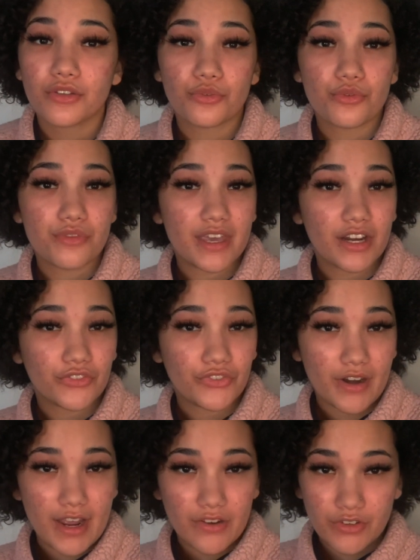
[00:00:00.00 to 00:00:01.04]
you there
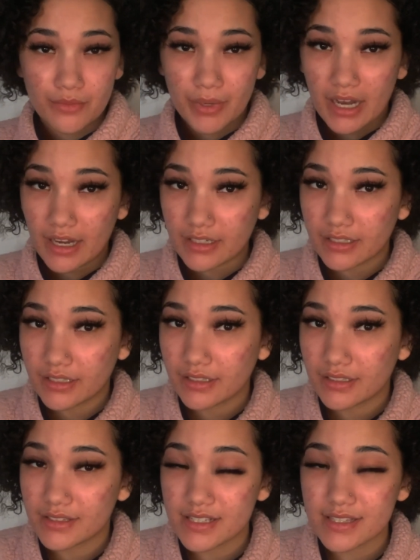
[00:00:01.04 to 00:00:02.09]
for
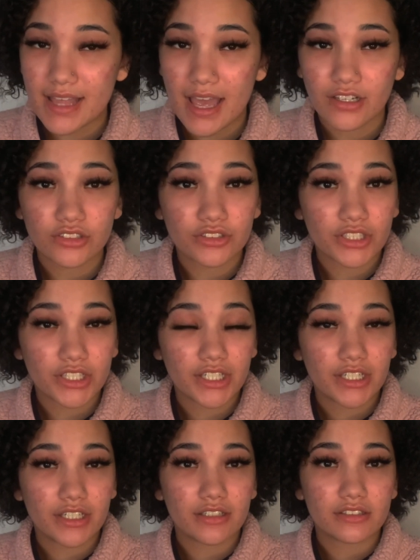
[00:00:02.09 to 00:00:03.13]
everybody, this, that, and the
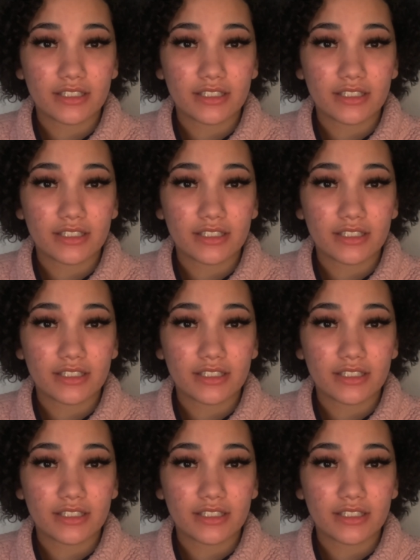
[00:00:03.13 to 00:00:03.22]
third,